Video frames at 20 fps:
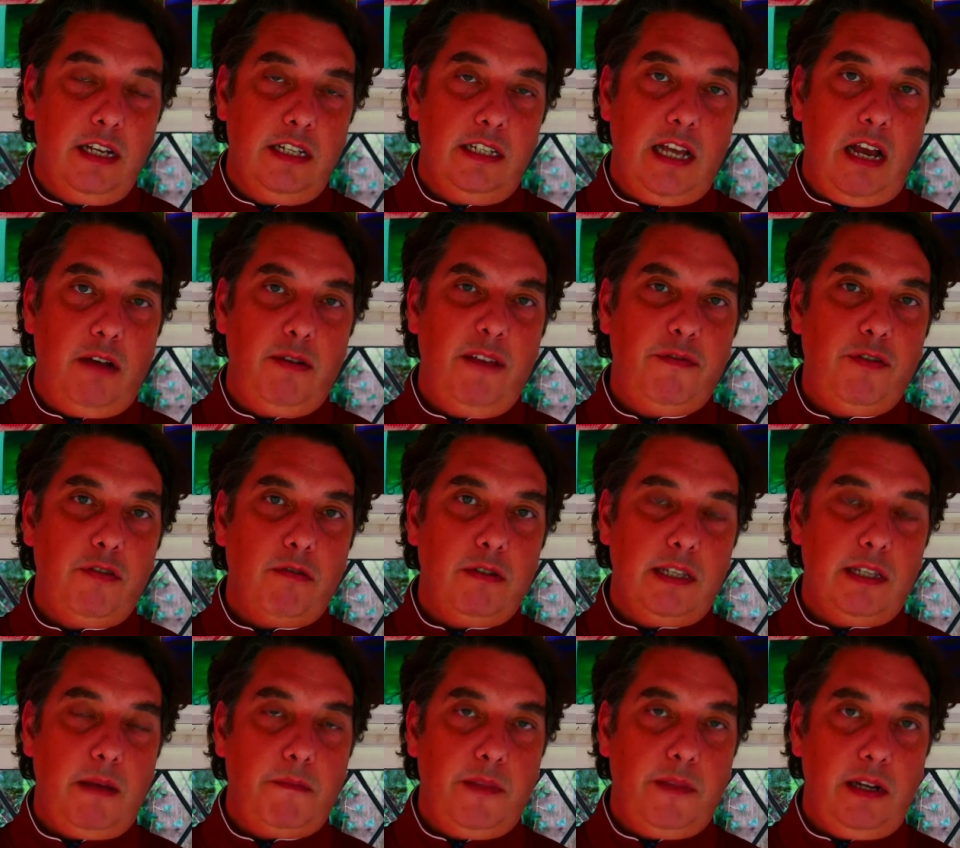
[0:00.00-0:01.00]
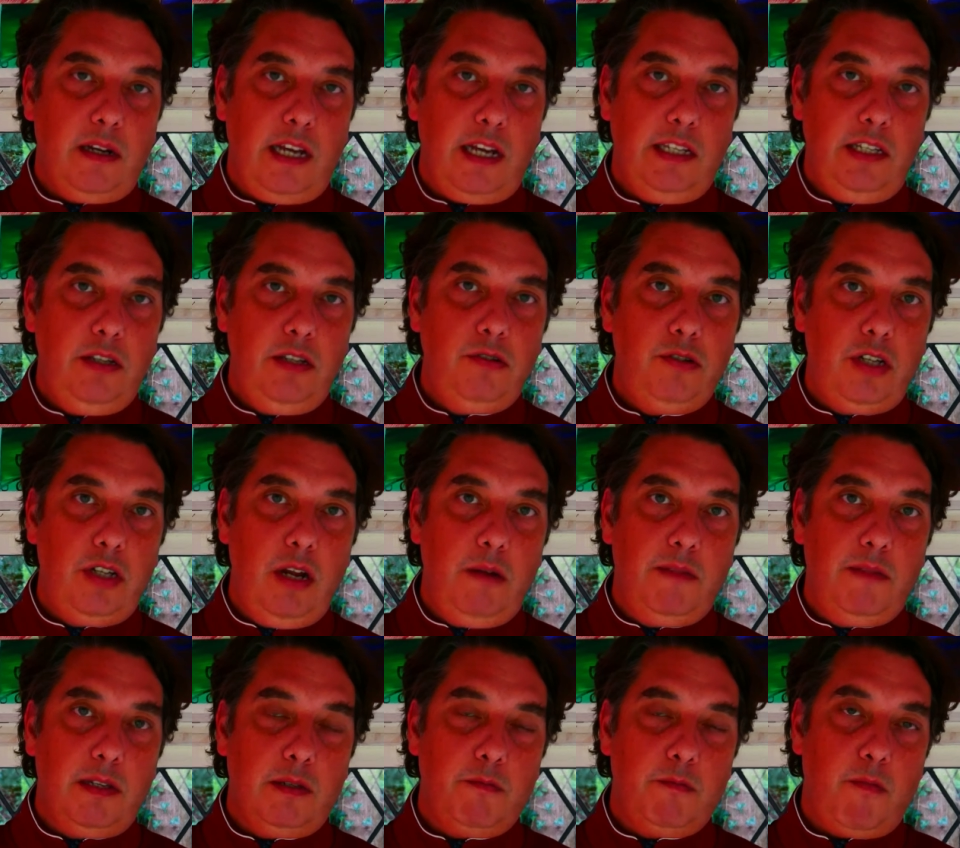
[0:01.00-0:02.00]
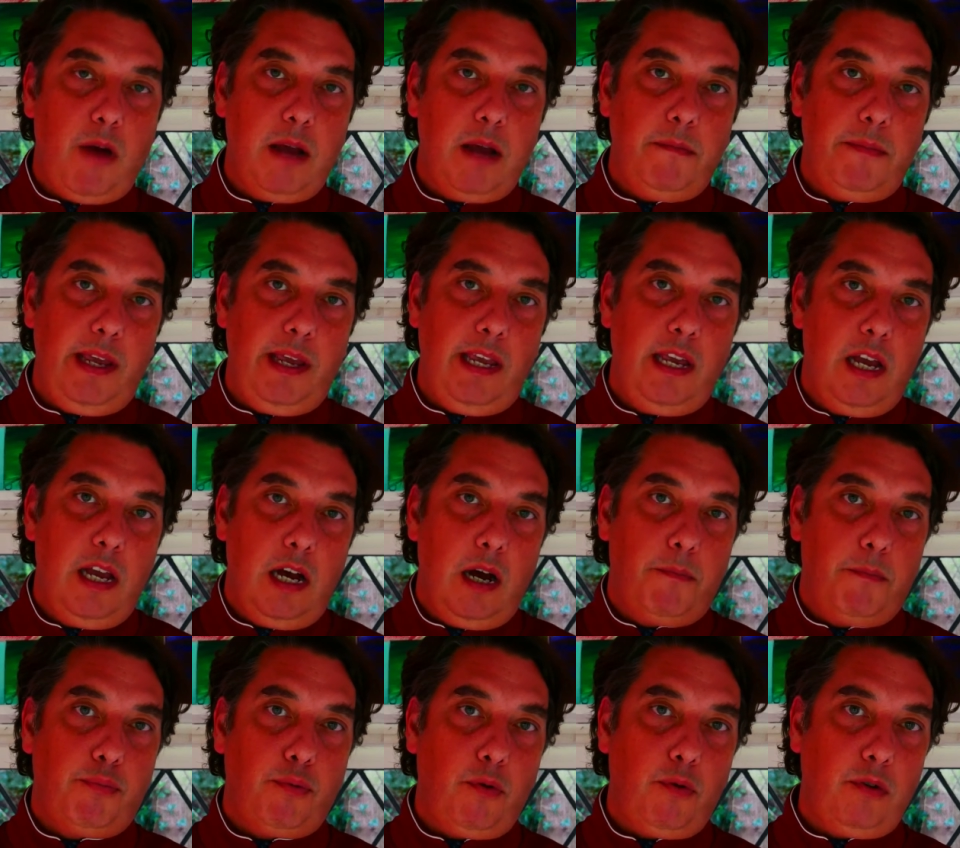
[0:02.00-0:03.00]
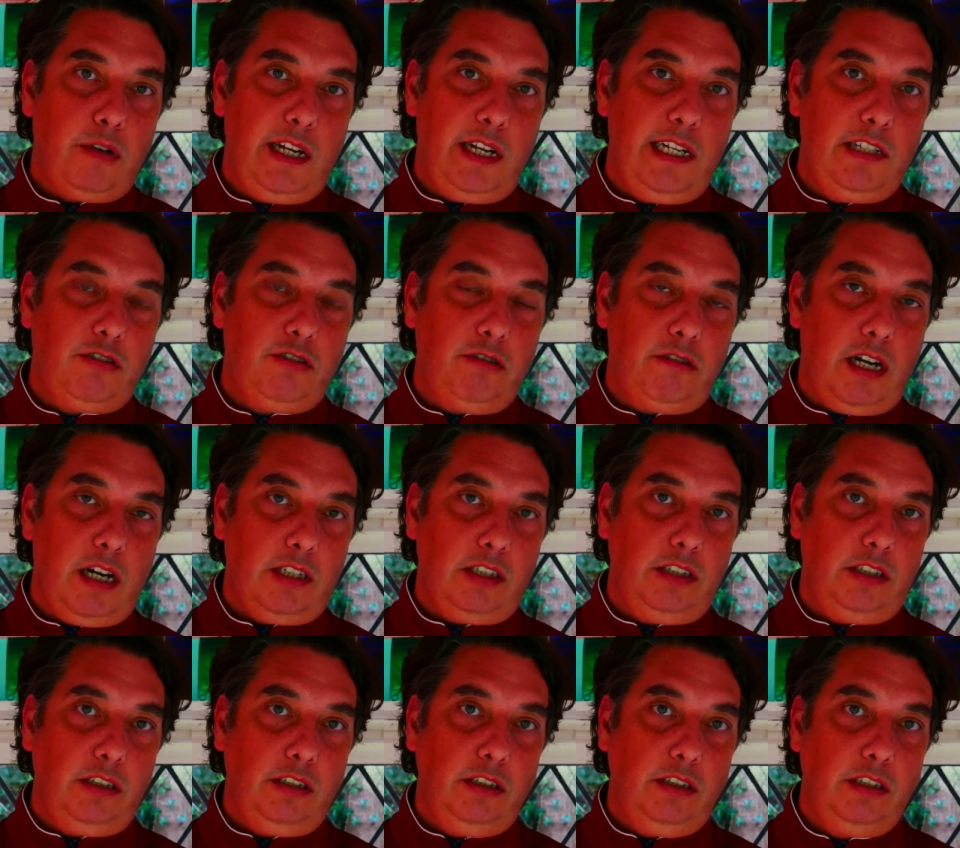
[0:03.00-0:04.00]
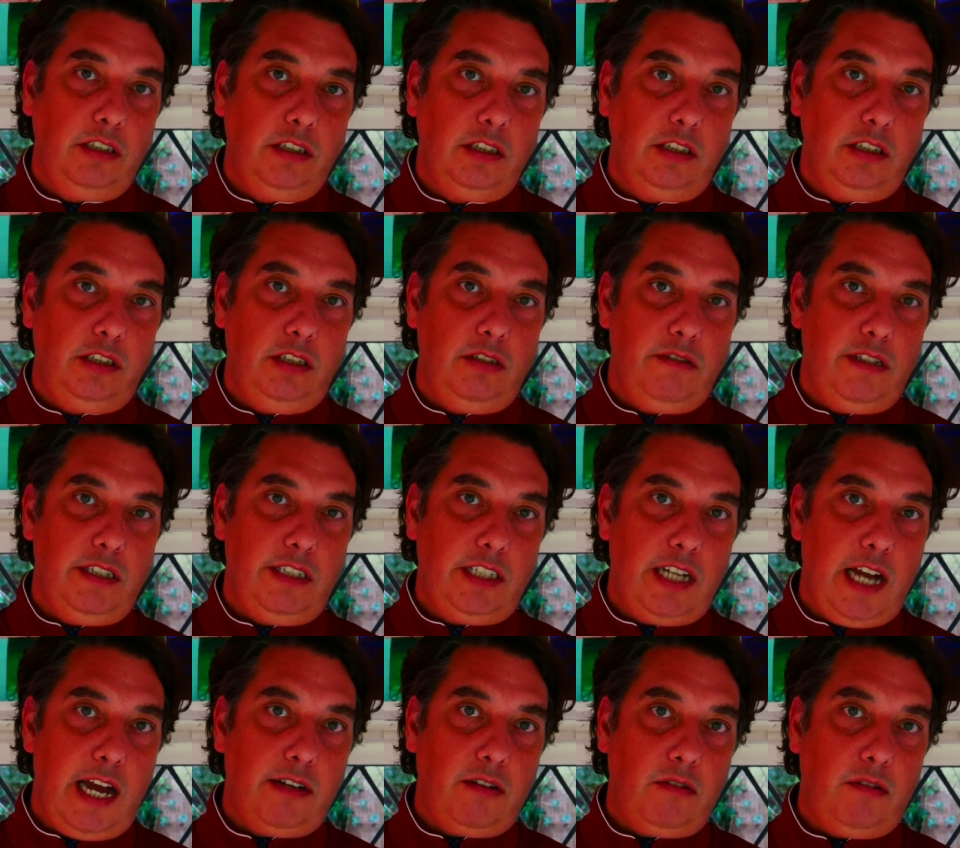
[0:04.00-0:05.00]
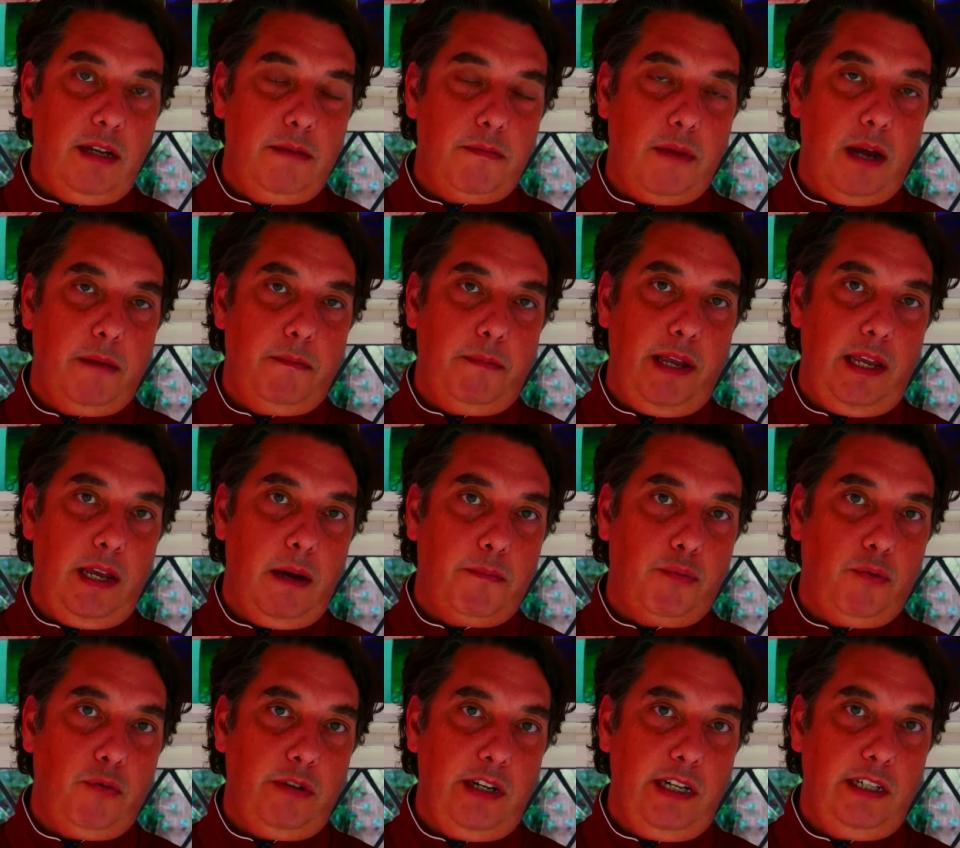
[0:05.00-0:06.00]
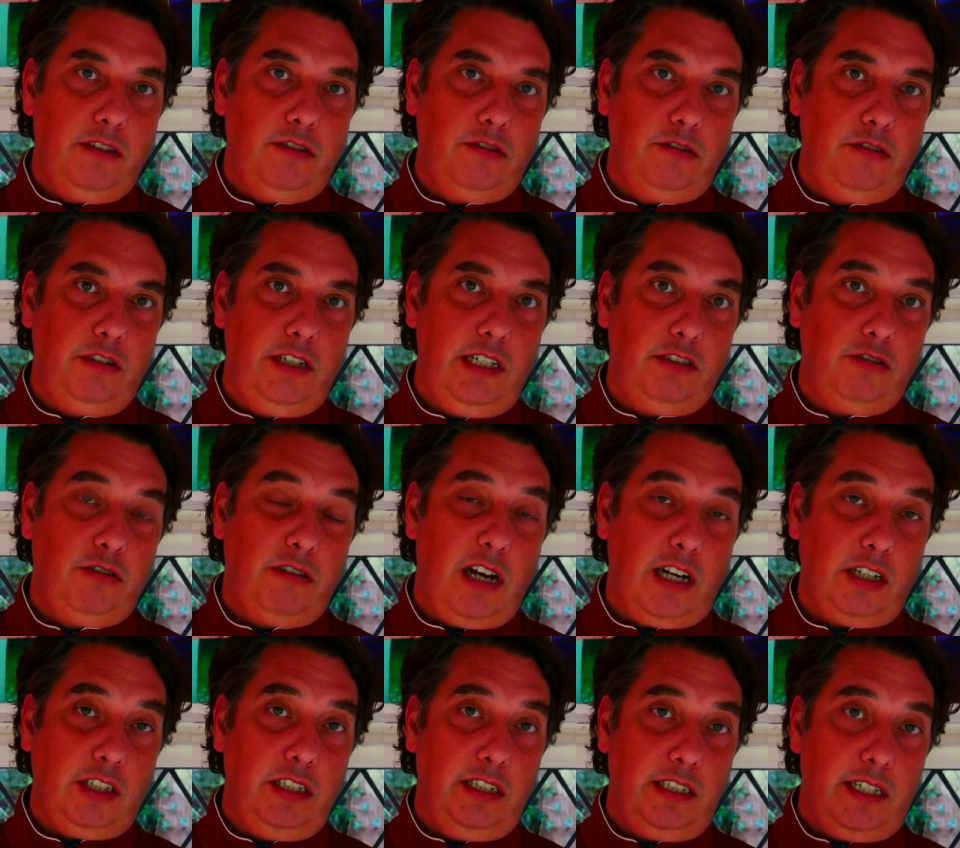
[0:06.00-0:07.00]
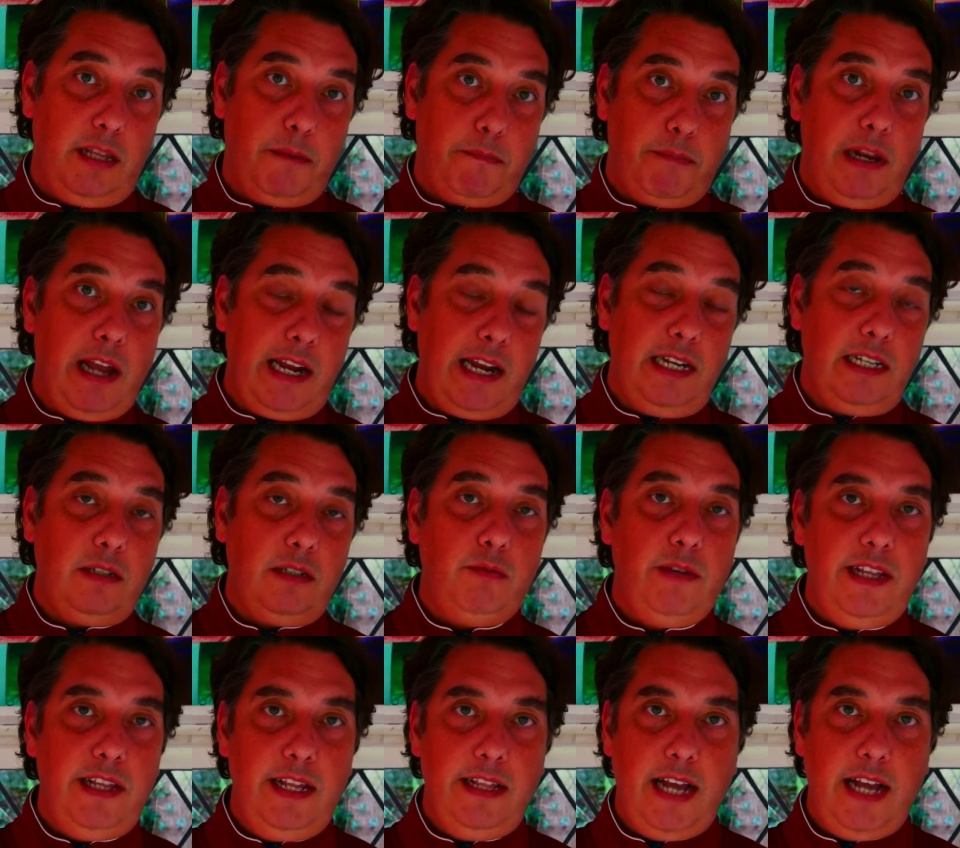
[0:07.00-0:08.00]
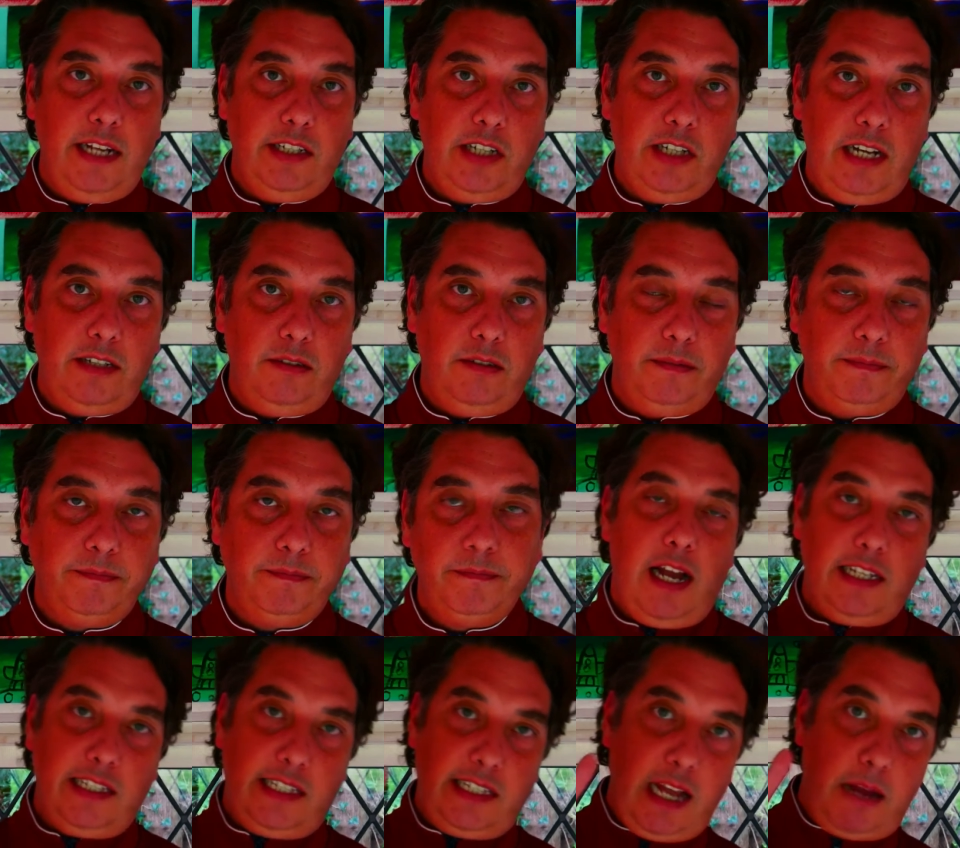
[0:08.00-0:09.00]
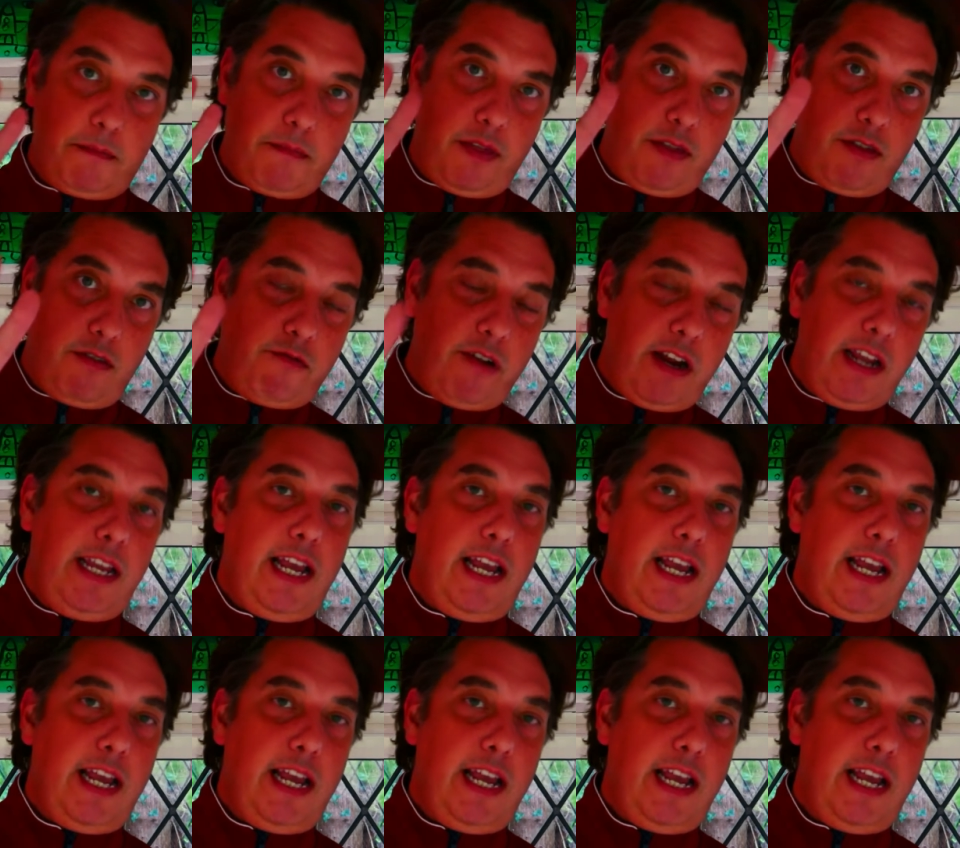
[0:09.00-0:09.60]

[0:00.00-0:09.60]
So if you're on something like YouTube, this might be a broader introduction to the channel. It might be a broader introduction to the playlist within that channel. And step 3